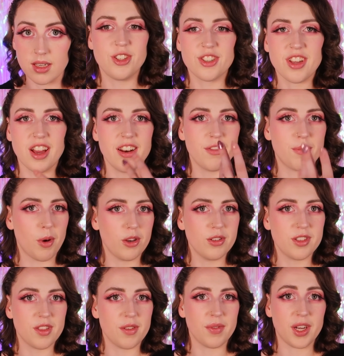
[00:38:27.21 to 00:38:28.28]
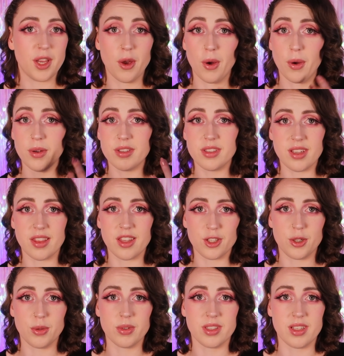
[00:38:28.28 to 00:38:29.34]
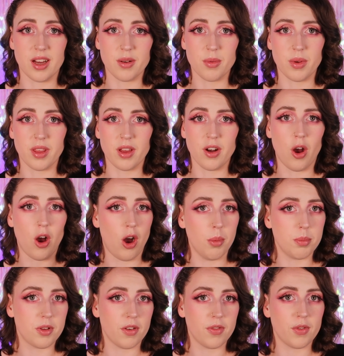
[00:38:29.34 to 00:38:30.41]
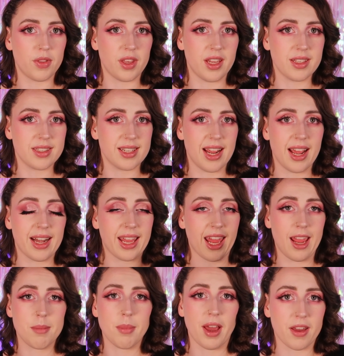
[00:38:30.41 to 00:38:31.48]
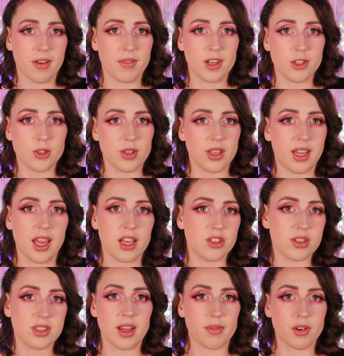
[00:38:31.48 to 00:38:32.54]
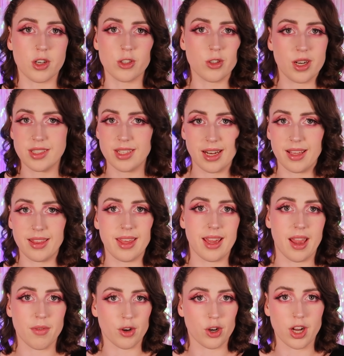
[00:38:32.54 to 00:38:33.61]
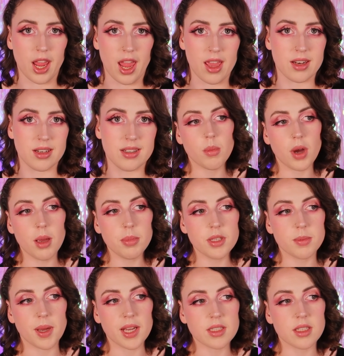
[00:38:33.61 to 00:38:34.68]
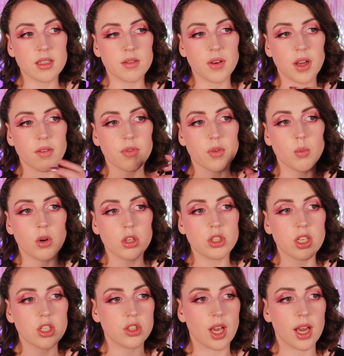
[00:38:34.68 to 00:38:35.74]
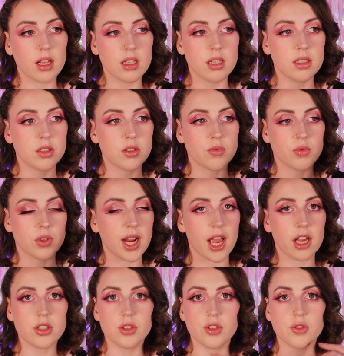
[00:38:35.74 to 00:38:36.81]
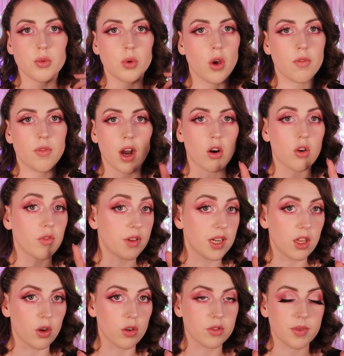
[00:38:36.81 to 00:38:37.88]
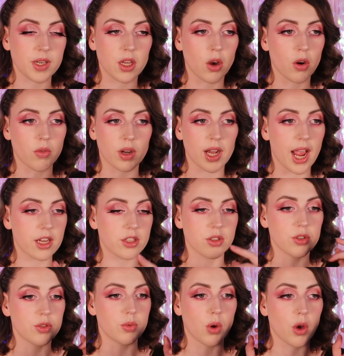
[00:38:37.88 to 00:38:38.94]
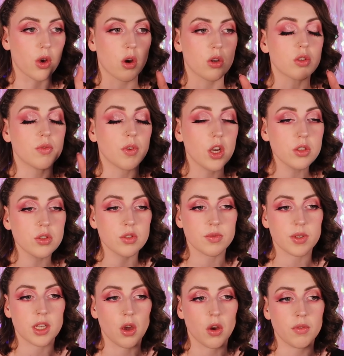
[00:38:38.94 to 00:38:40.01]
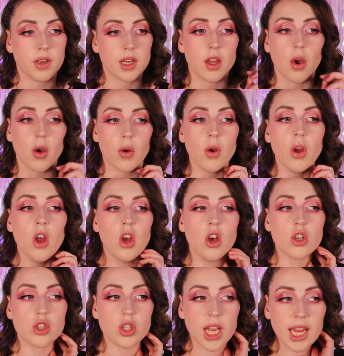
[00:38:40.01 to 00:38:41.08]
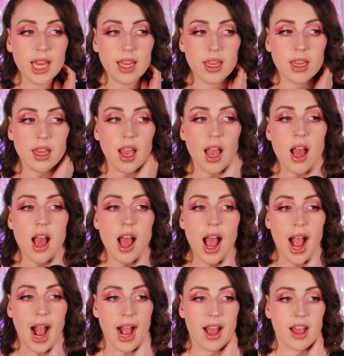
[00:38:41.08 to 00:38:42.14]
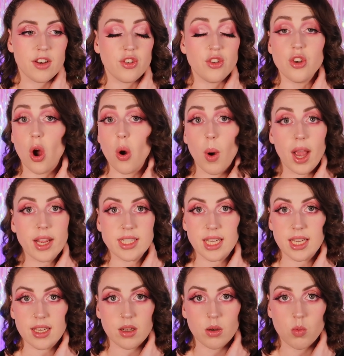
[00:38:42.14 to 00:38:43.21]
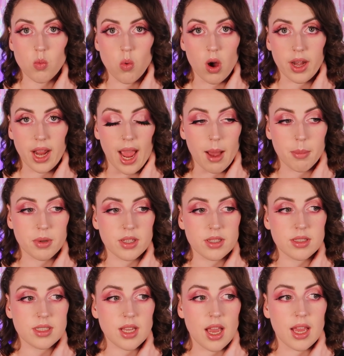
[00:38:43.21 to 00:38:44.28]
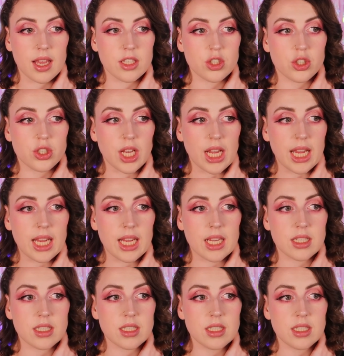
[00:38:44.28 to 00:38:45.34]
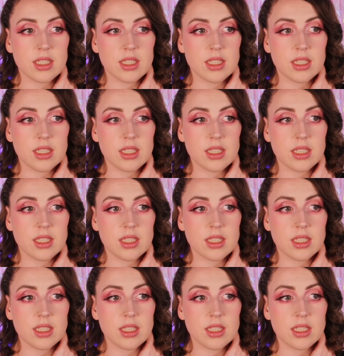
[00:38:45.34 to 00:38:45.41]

She just kind of posted the video, said that she was done with it, hopped off of the internet, came back eventually, and just never addressed anything ever again. From my perspective, and from watching Jacqueline's reaction to her viral videos video, reaction to her controversials video video, she had no idea what happened and she